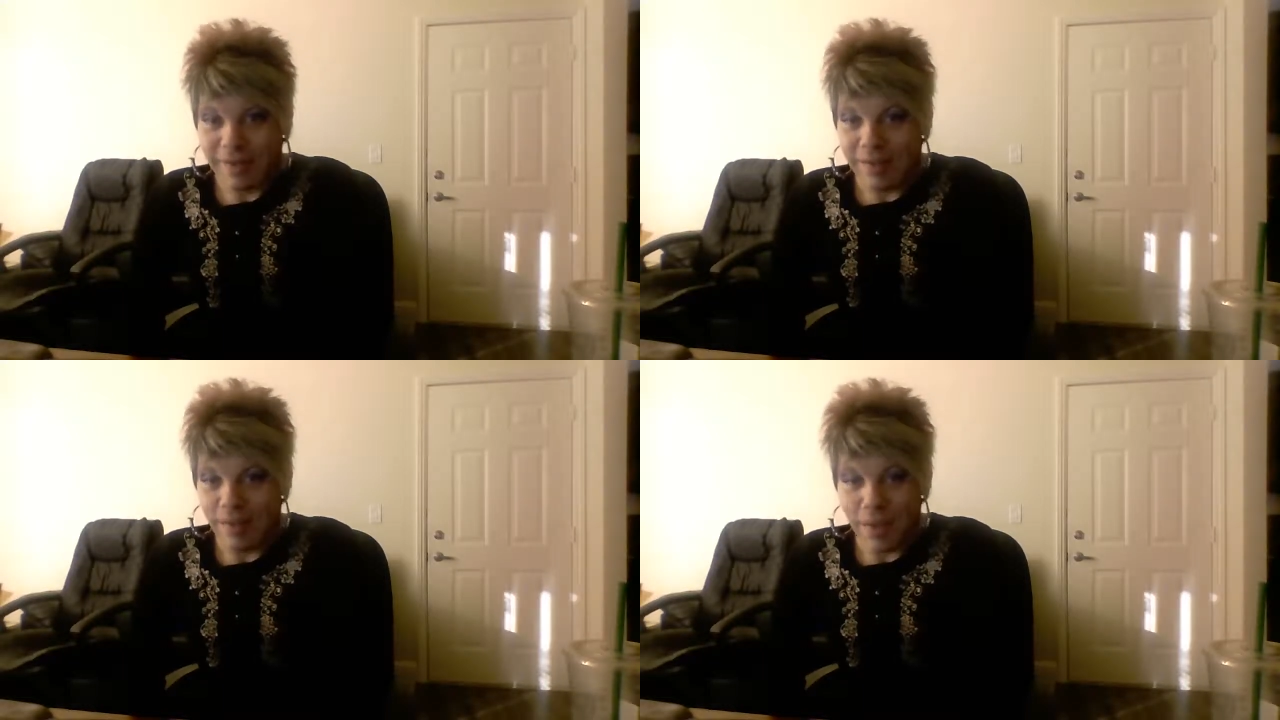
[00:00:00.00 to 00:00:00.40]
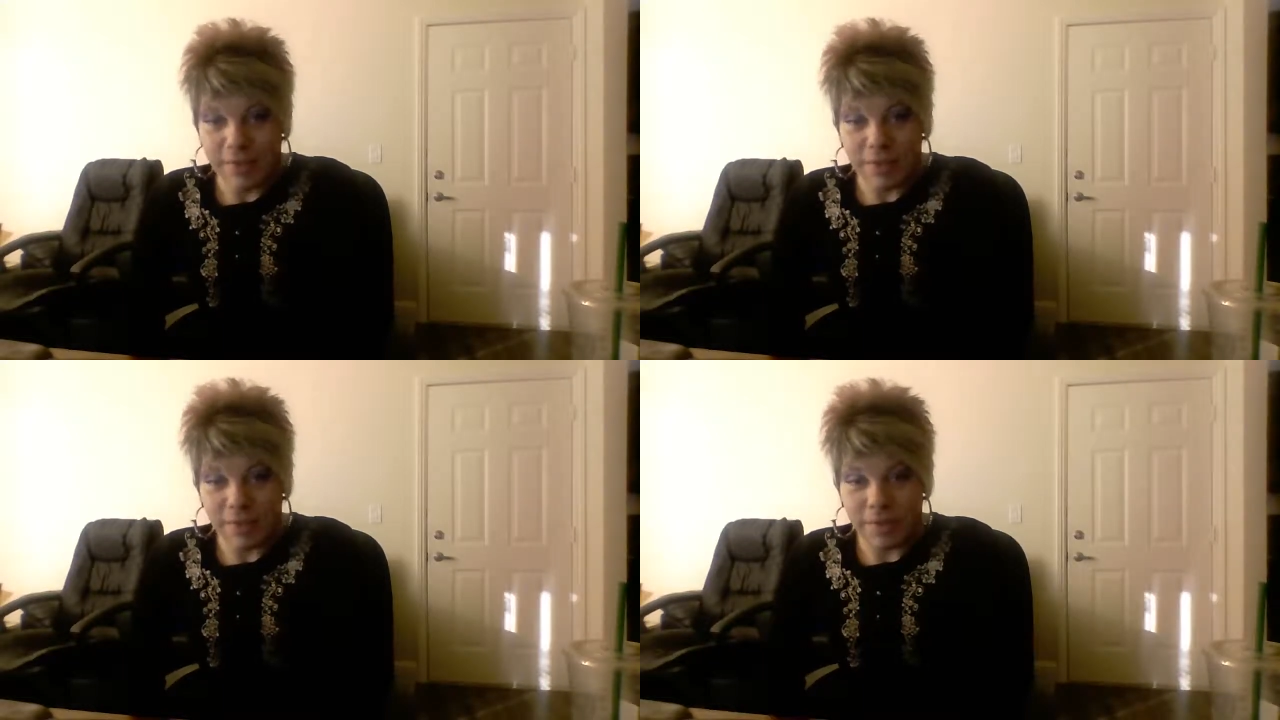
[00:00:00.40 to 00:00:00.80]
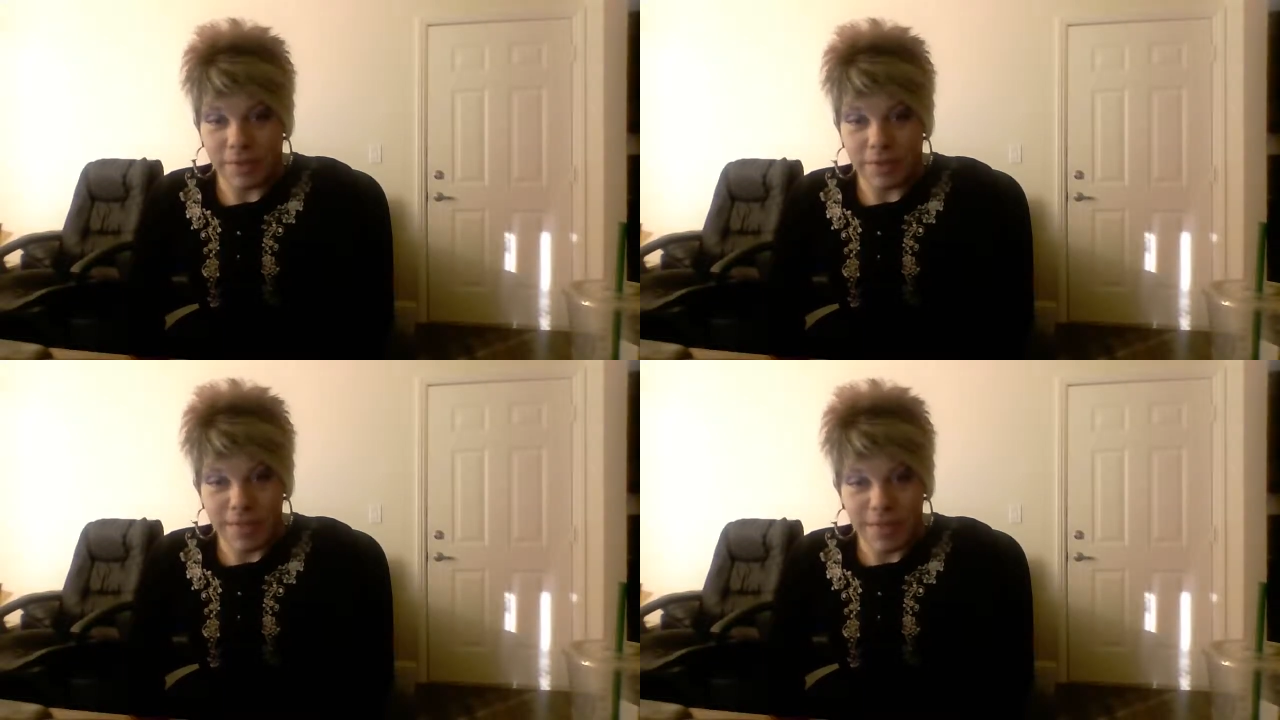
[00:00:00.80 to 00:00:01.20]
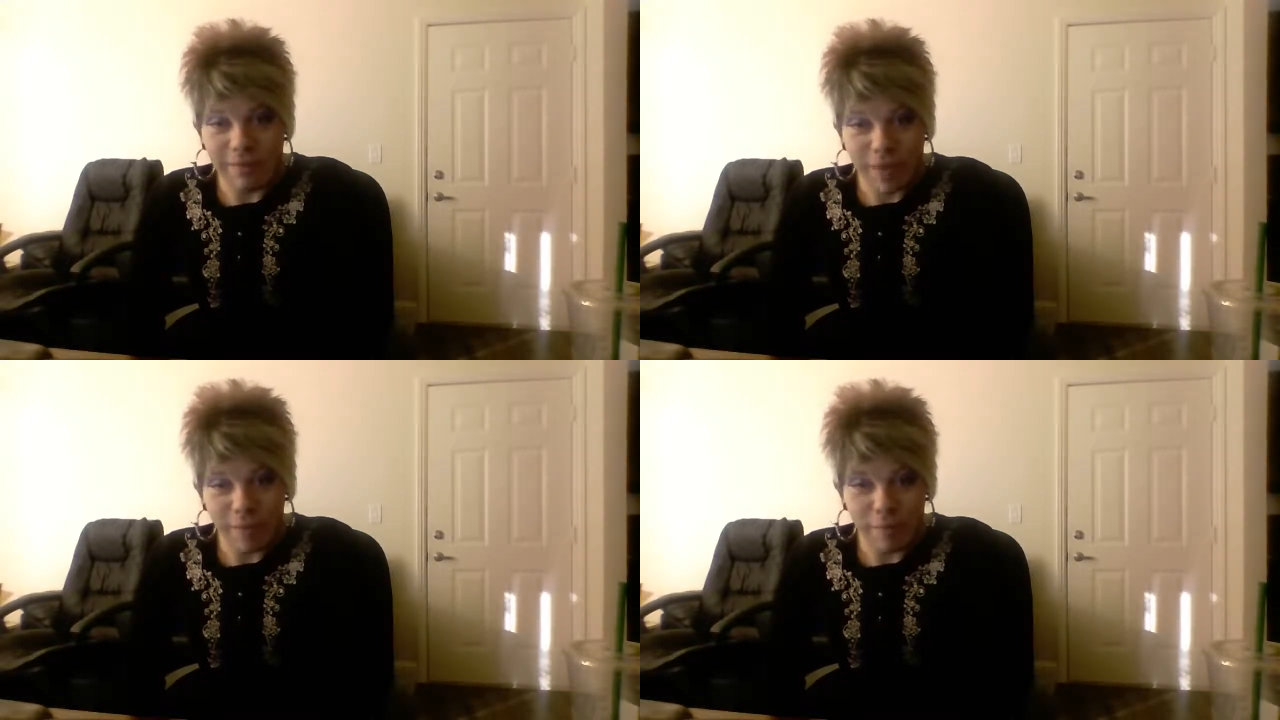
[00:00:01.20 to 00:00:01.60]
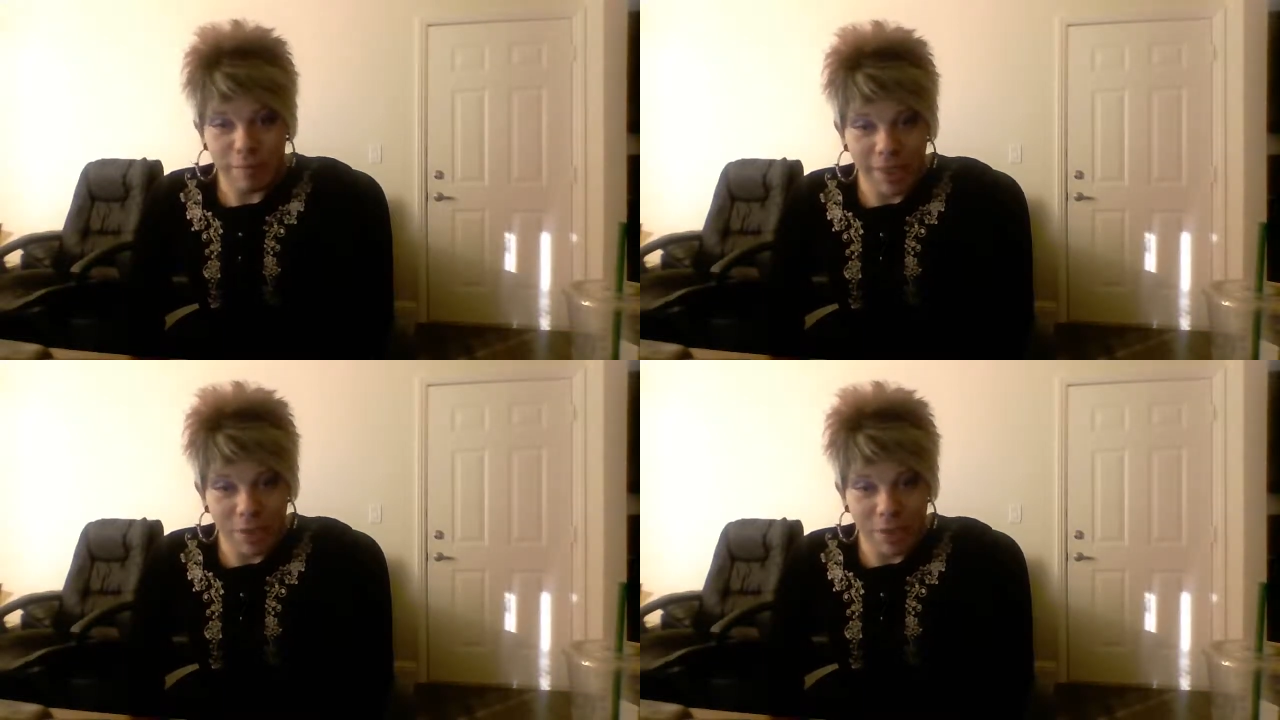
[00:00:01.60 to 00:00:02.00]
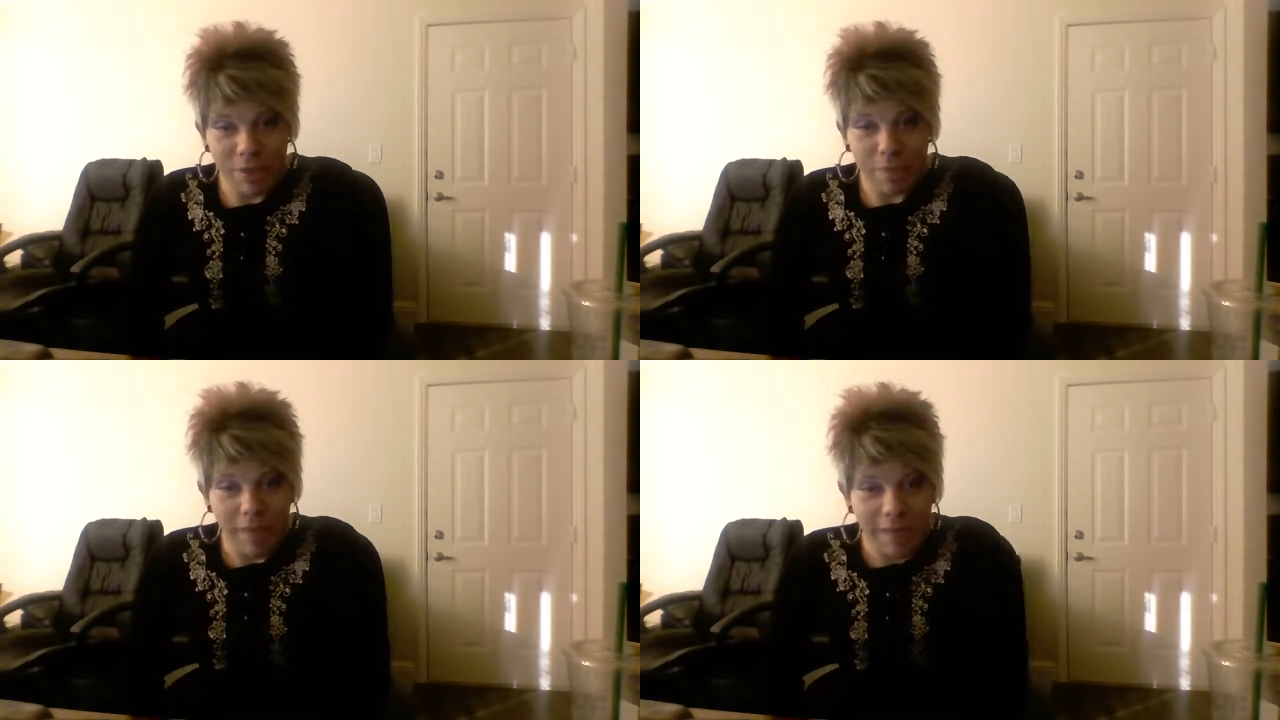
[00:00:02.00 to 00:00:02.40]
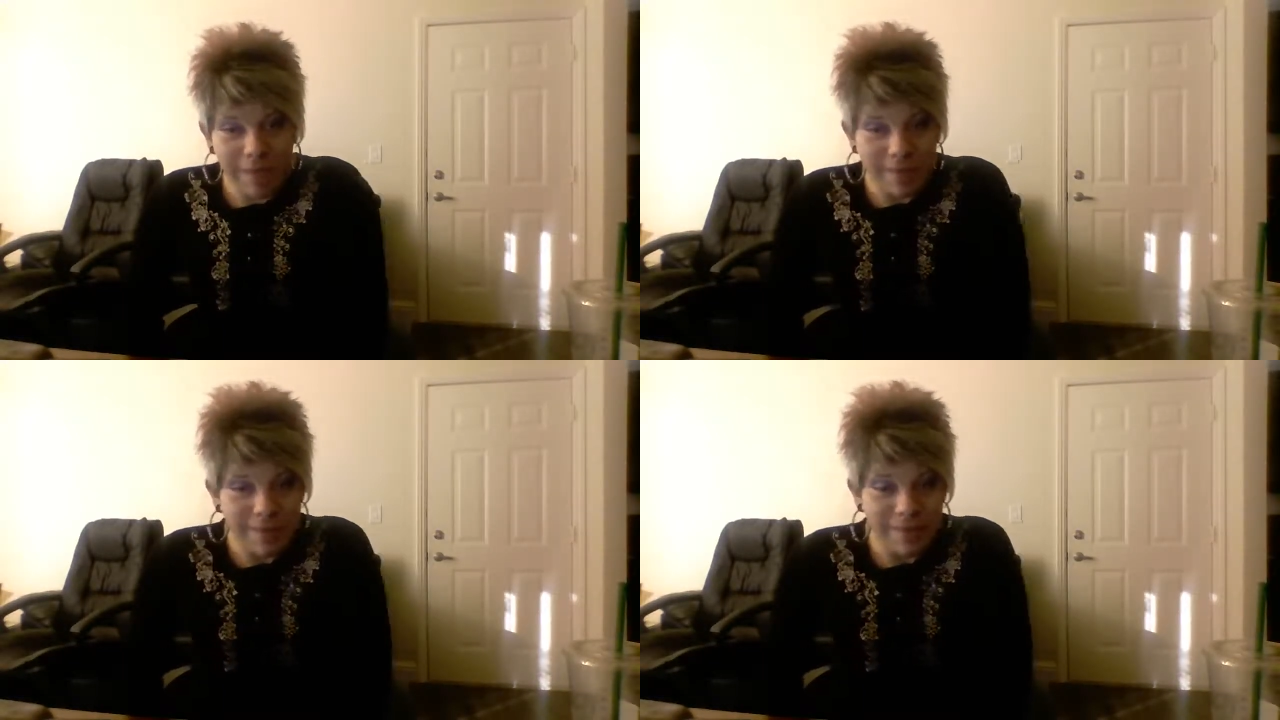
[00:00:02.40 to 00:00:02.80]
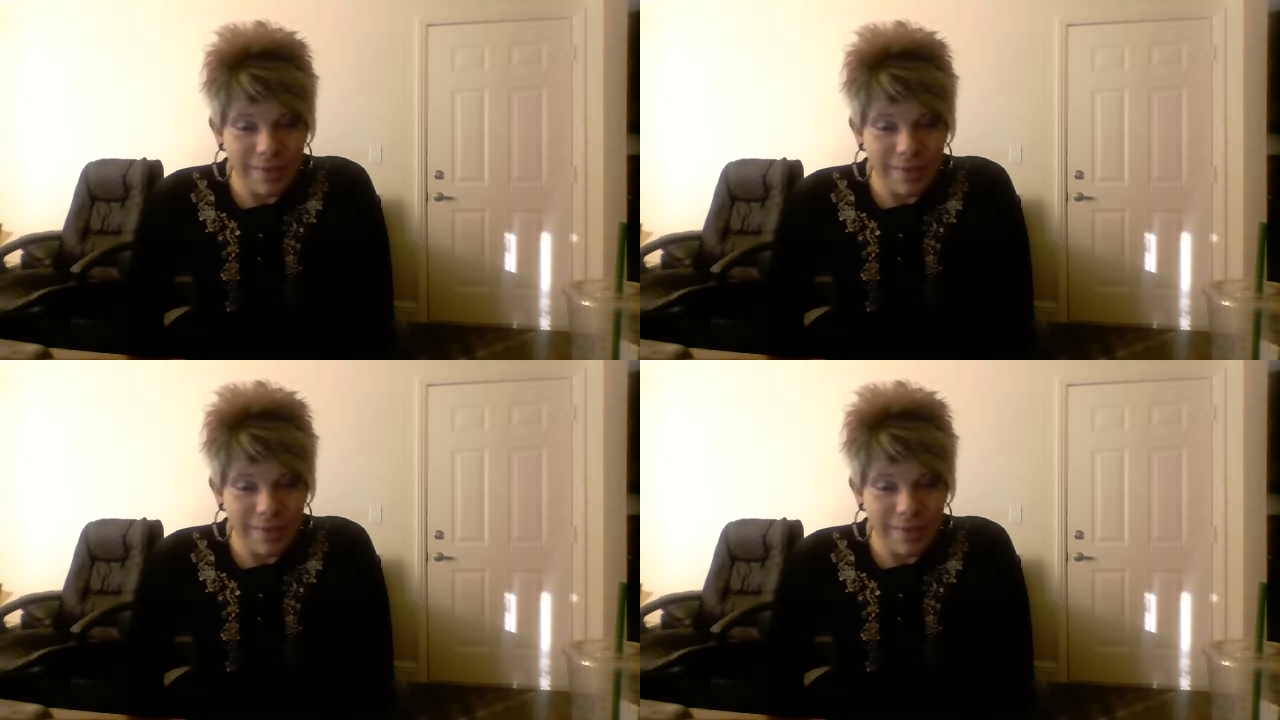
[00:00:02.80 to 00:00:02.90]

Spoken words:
You want to see fractal pictures or paintings,